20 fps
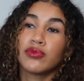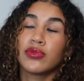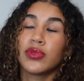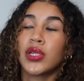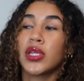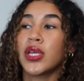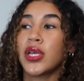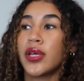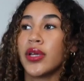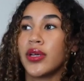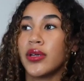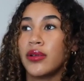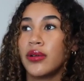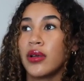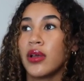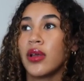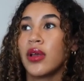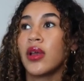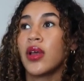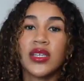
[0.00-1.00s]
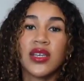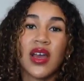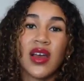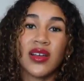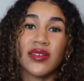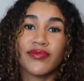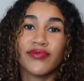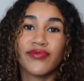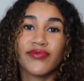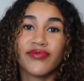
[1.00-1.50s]
really good.
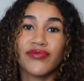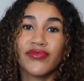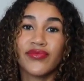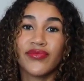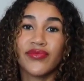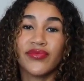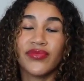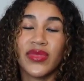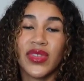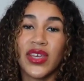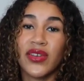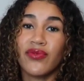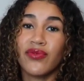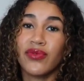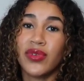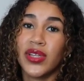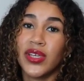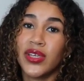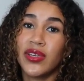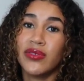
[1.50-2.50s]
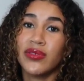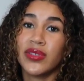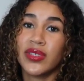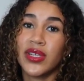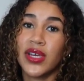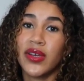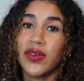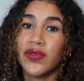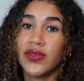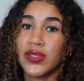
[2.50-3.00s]
Yeah, they have really cute
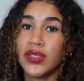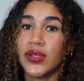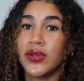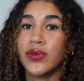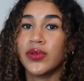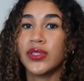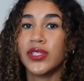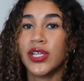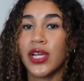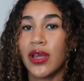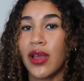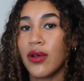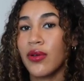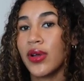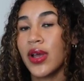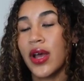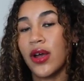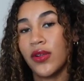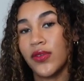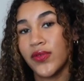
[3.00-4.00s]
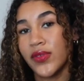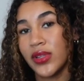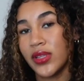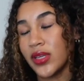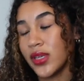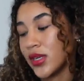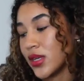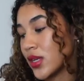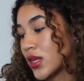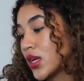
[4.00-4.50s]
stuff, so check out
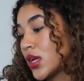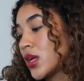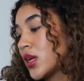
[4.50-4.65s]
Alphalete.